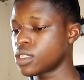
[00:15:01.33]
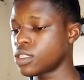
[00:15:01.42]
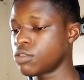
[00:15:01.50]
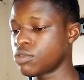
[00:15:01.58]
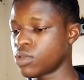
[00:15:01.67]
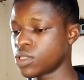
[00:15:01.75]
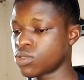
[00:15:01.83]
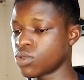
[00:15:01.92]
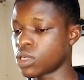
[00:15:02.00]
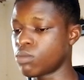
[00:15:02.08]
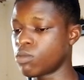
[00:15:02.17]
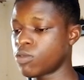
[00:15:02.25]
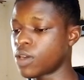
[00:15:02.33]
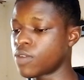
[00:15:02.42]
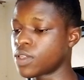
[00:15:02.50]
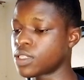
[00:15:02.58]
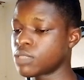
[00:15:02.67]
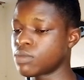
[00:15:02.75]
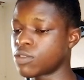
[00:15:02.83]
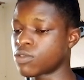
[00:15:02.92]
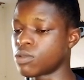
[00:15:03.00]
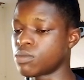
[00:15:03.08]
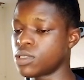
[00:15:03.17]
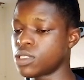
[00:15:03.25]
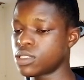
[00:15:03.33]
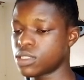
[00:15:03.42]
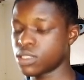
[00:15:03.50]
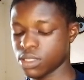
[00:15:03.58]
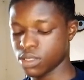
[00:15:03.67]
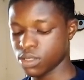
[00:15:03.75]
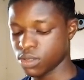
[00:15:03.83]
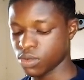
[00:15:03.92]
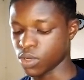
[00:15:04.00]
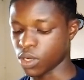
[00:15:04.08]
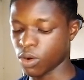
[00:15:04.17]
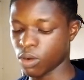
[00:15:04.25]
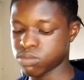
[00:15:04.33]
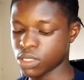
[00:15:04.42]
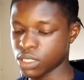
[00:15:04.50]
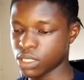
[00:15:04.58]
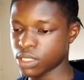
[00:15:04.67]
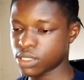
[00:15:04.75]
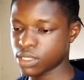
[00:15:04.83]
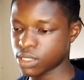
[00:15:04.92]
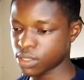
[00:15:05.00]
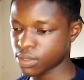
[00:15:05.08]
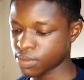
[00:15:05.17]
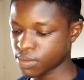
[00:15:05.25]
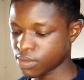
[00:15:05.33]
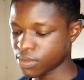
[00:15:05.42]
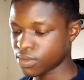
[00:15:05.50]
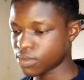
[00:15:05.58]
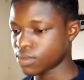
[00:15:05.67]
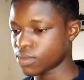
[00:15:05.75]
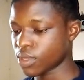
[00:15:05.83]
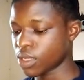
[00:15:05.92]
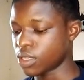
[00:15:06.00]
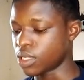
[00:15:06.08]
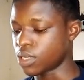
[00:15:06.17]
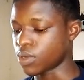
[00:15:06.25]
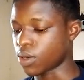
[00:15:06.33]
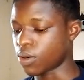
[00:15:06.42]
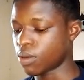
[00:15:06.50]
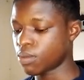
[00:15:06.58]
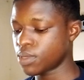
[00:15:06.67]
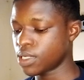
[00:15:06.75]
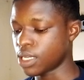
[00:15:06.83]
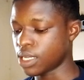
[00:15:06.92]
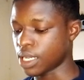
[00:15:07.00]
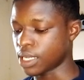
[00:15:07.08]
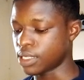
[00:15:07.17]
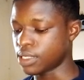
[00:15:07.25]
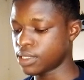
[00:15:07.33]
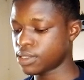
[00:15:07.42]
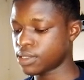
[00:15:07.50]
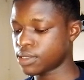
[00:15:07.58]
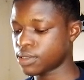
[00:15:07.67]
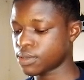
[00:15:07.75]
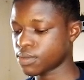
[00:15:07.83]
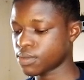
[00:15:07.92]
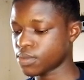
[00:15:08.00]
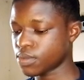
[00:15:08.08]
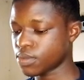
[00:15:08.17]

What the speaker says: if you want to remove advertisement from it, we copy it, then we come here like this